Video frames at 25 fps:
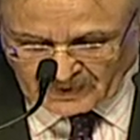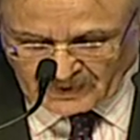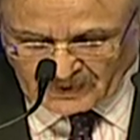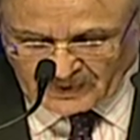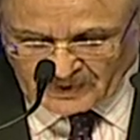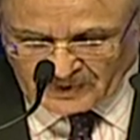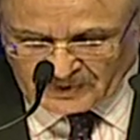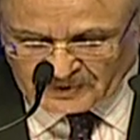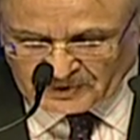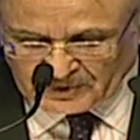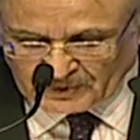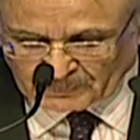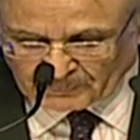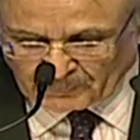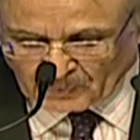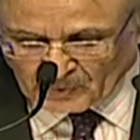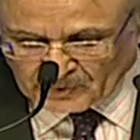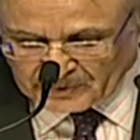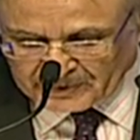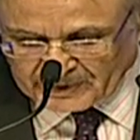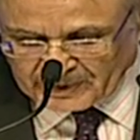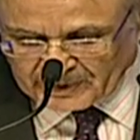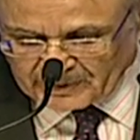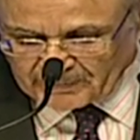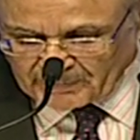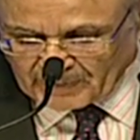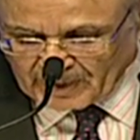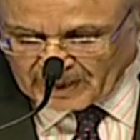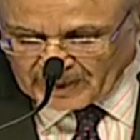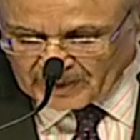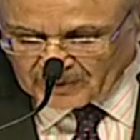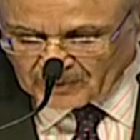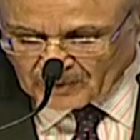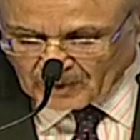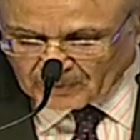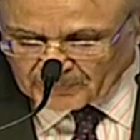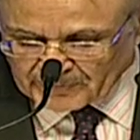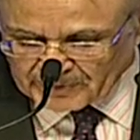supported by a
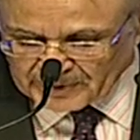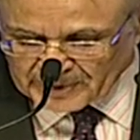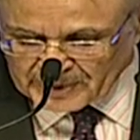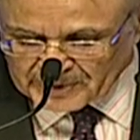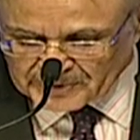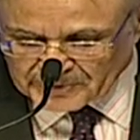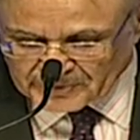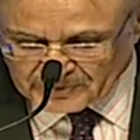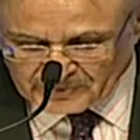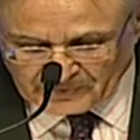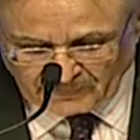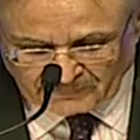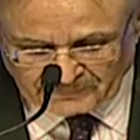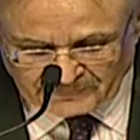combination of